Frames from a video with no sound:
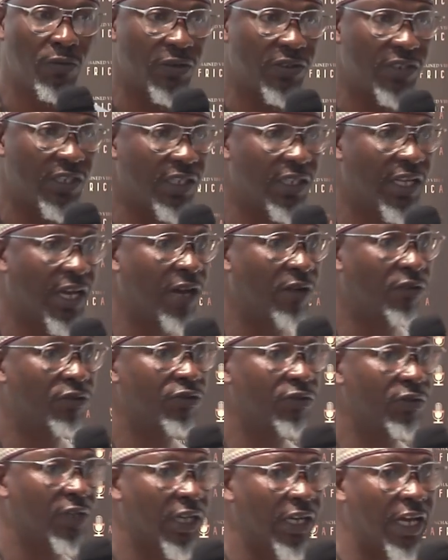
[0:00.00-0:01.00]
We sit
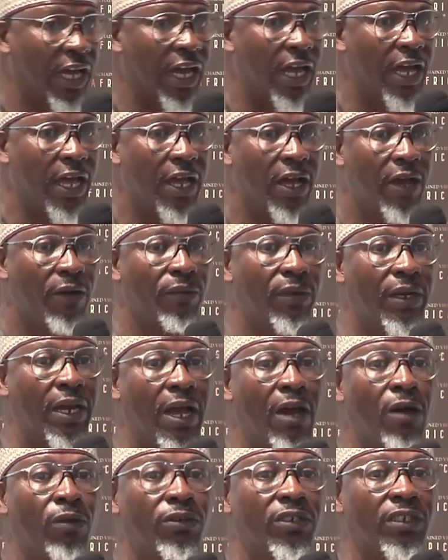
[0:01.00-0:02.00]
down together. We
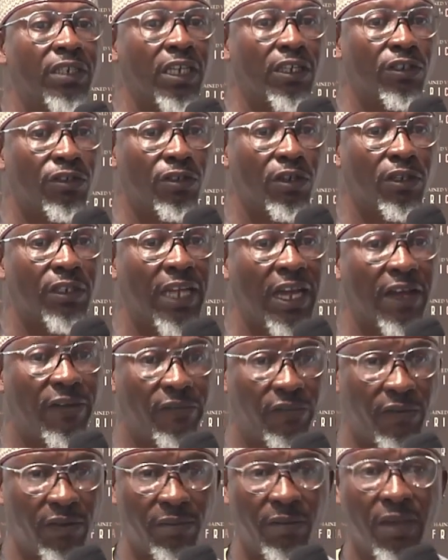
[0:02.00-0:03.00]
now censor
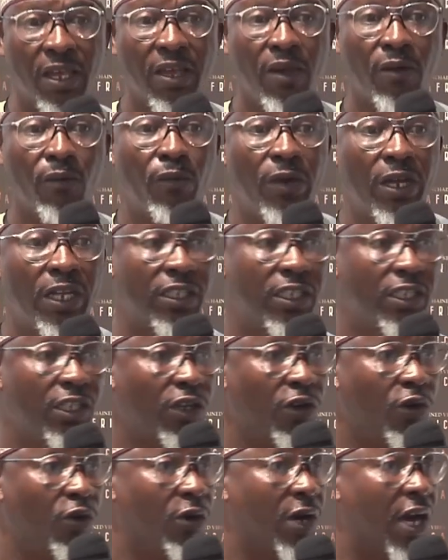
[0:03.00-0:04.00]
that film
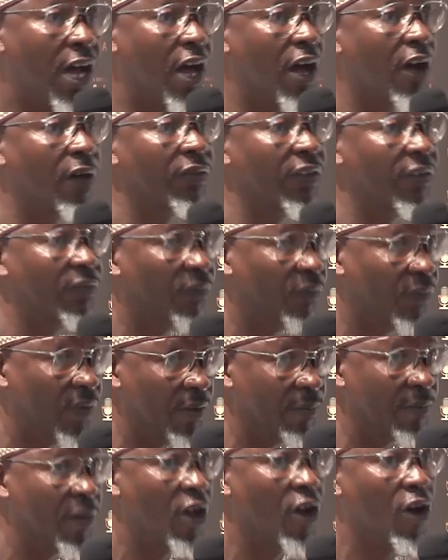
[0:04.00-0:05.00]
with the owner of the
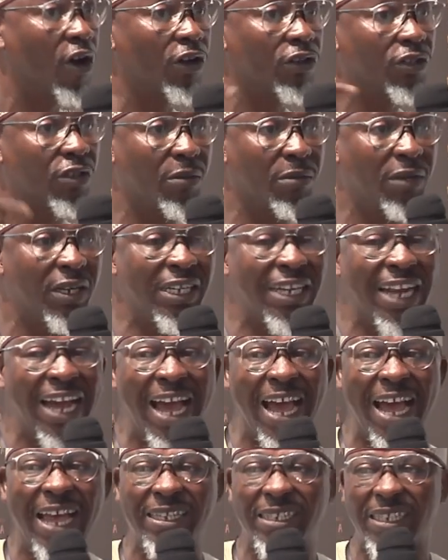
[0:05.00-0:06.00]
film or somebody
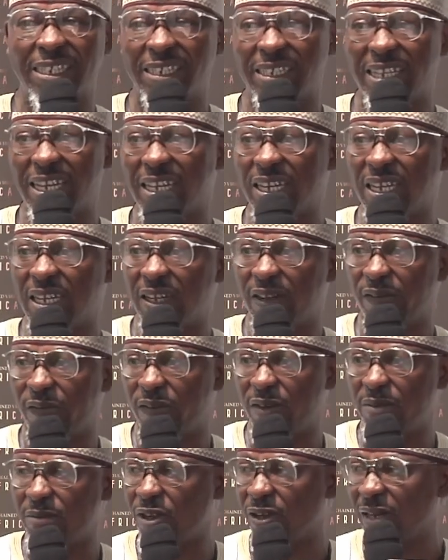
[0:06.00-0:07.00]
that has a stake in
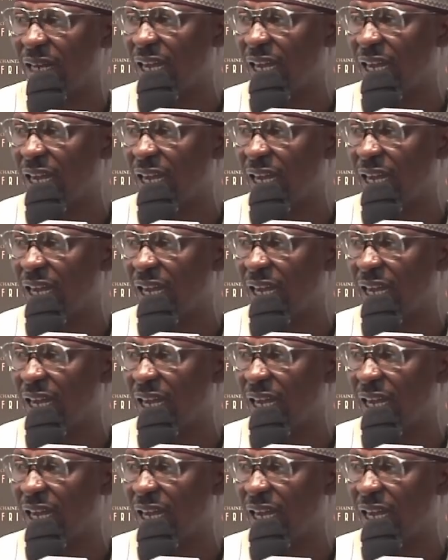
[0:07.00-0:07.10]
the film.